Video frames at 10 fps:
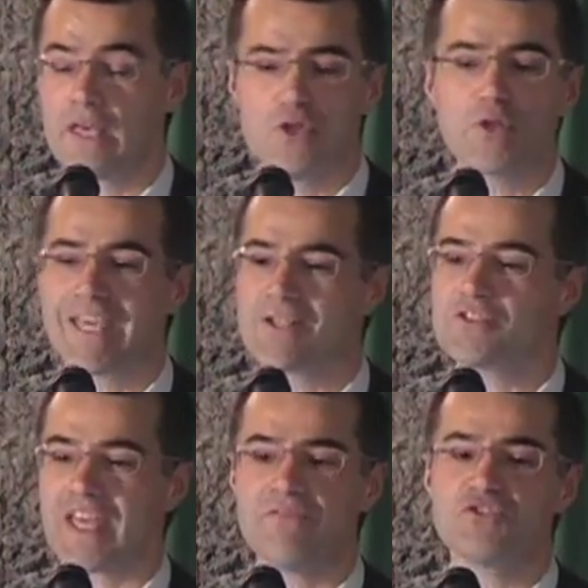You
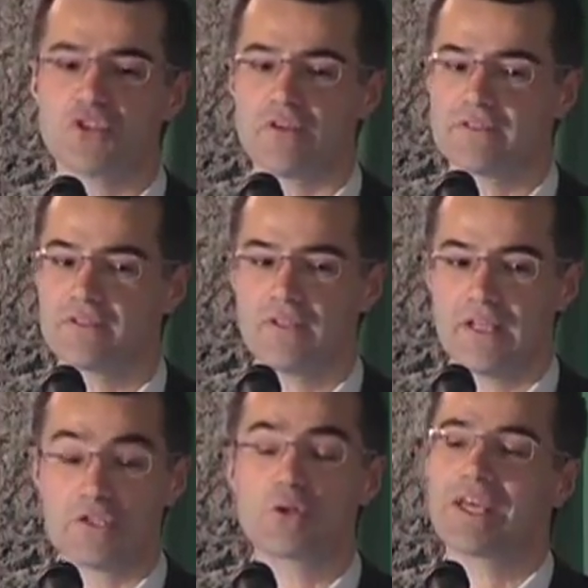cannot enter it.
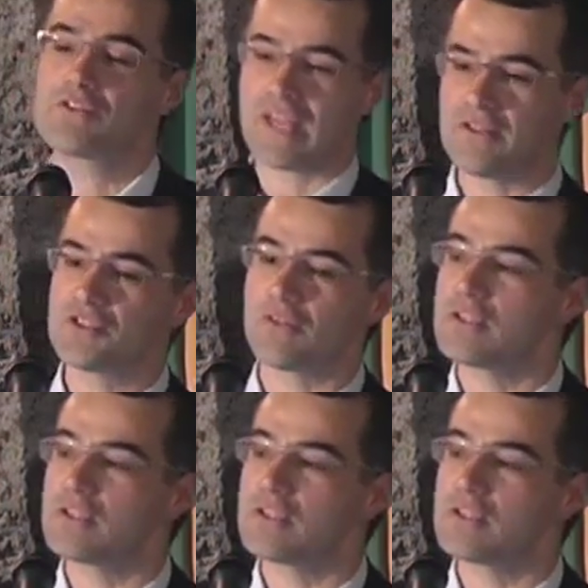You cannot enter